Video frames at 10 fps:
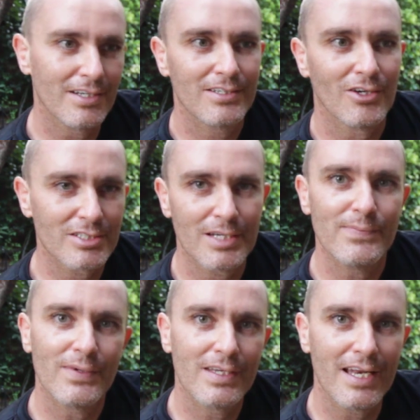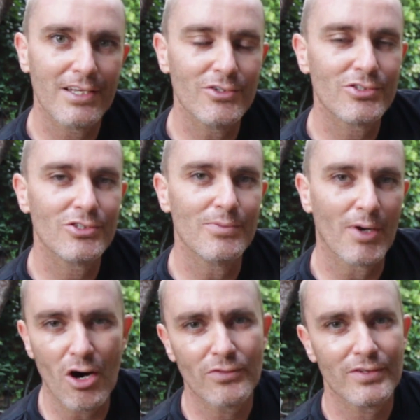got some getting used to, but
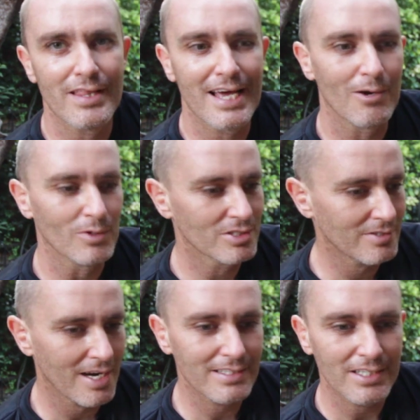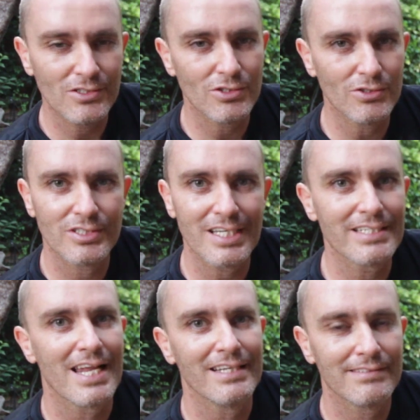after that I was straight into
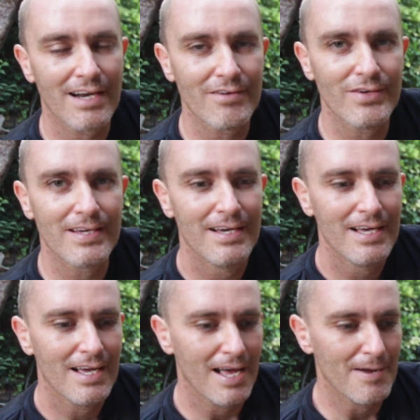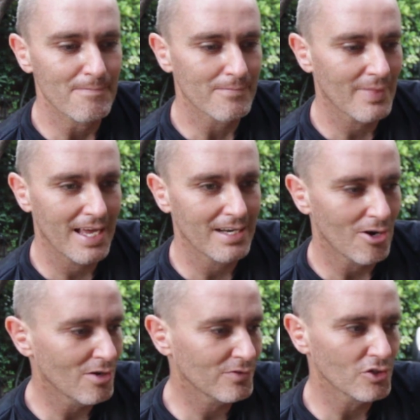6-lane traffic, and
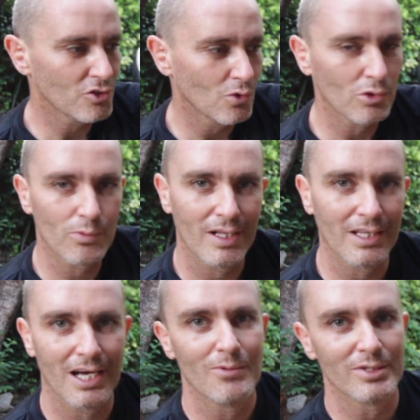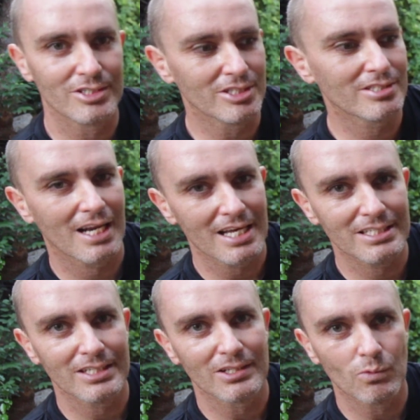after a short while I was just
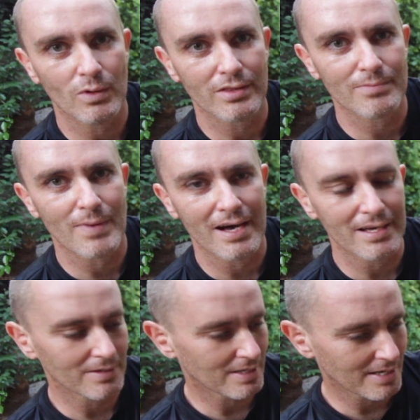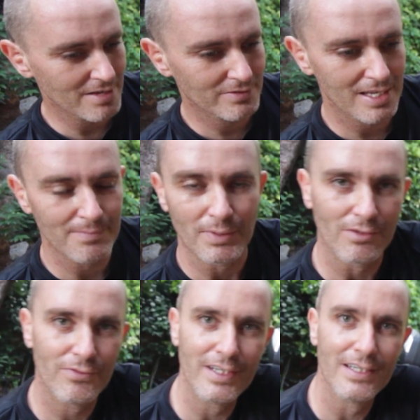clutching it with my left hand middle
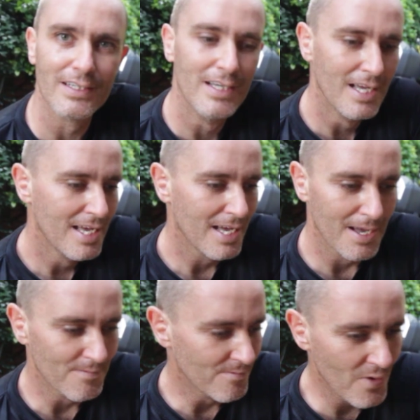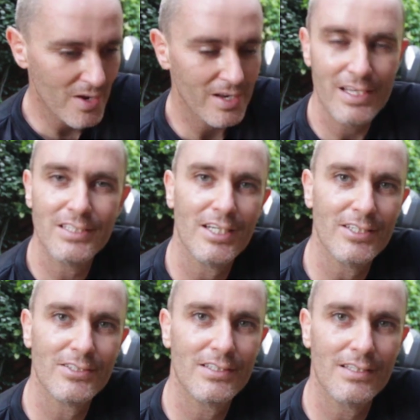finger, very easy